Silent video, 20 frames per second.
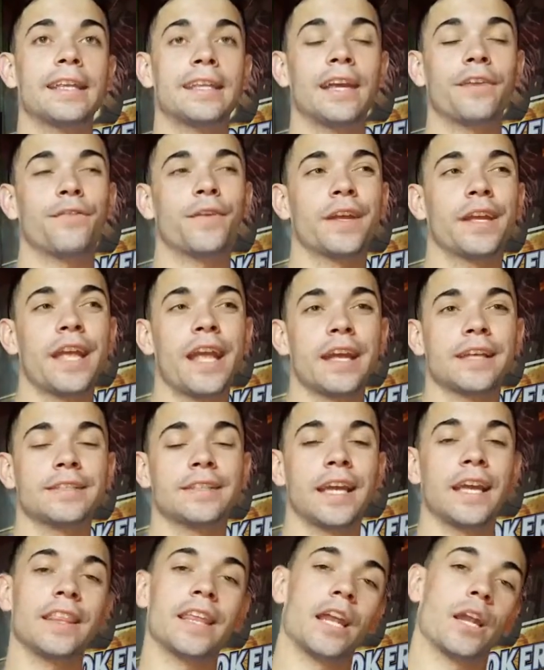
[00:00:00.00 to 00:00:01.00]
I definitely can't
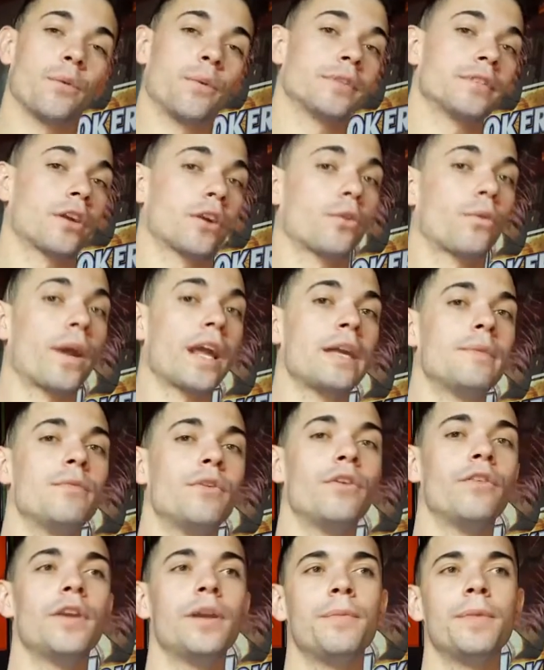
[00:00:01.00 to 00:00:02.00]
say that it was a great
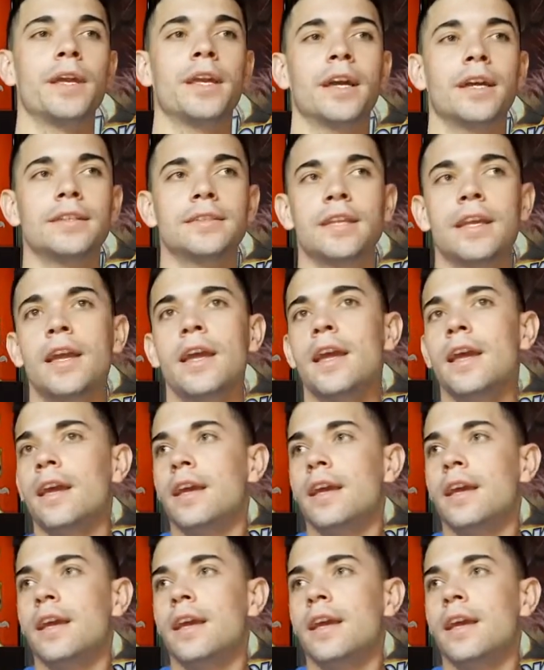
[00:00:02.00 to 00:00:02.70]
movie because